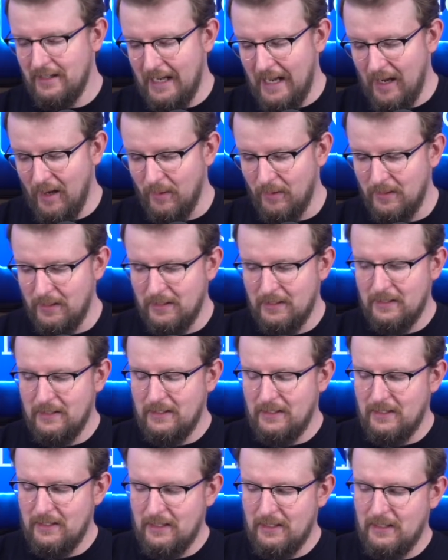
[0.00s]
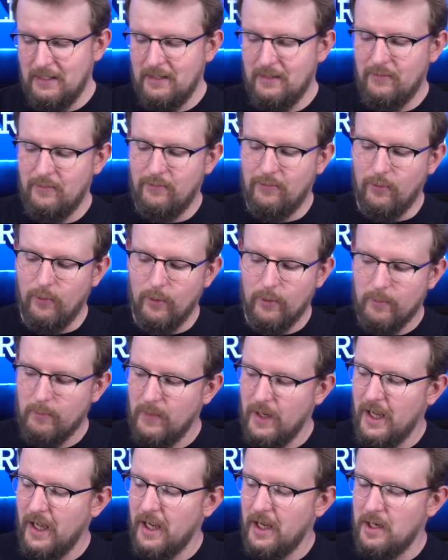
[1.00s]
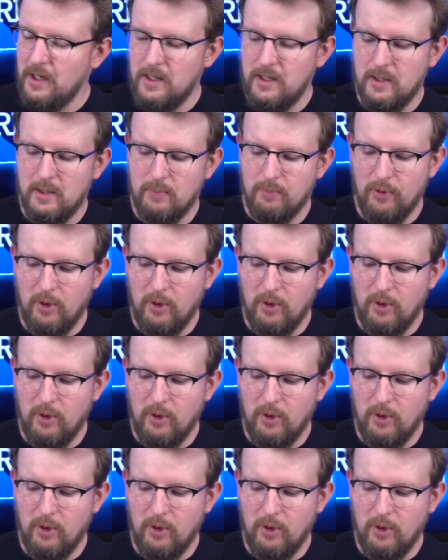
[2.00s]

Now, for my